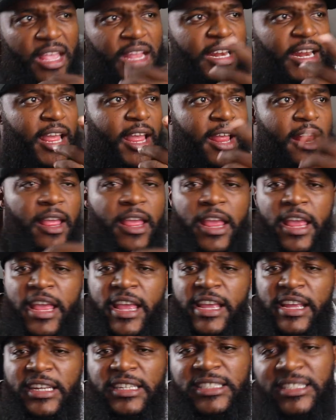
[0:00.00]
That
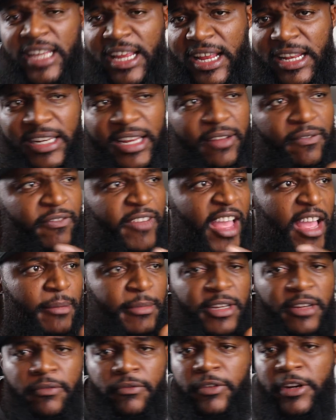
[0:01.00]
it said that
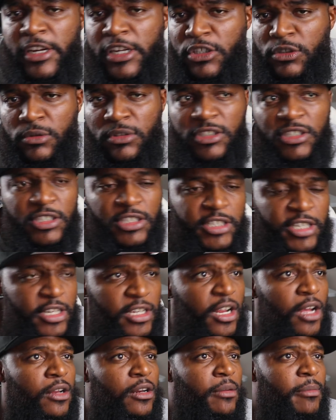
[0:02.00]
family and friends will sit
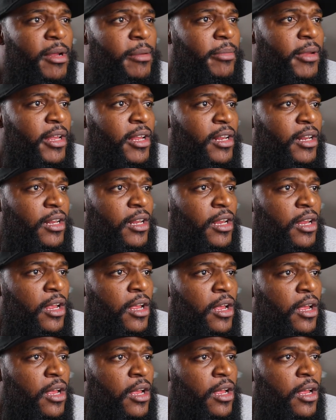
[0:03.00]
there. Hold up, my bad.
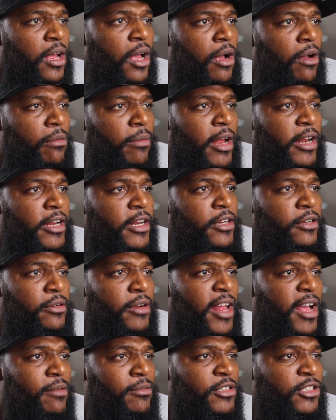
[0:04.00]
Oh, I need to do
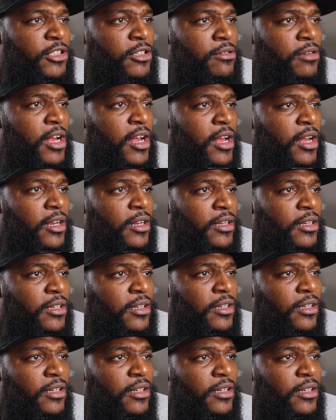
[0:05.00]
that one too, huh?